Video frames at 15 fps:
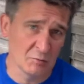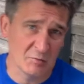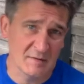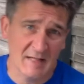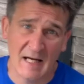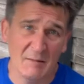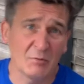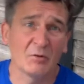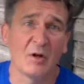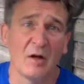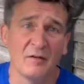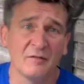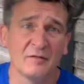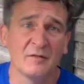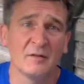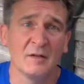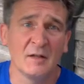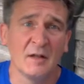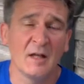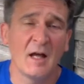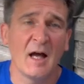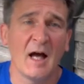table knife
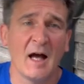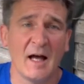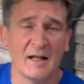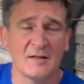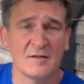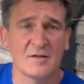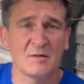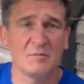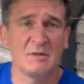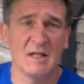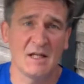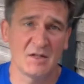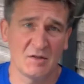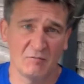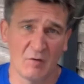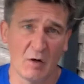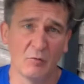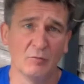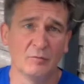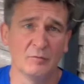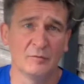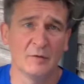and some kitchen roll.
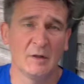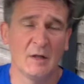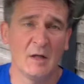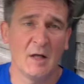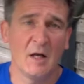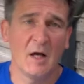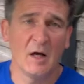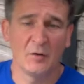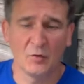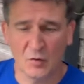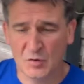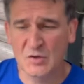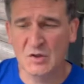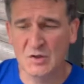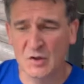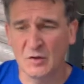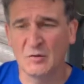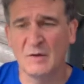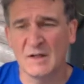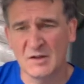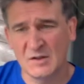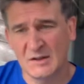And all you do
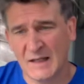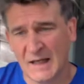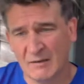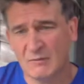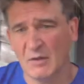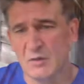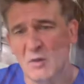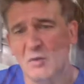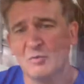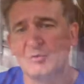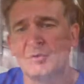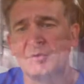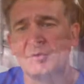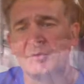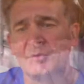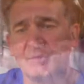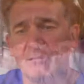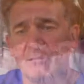is you count along the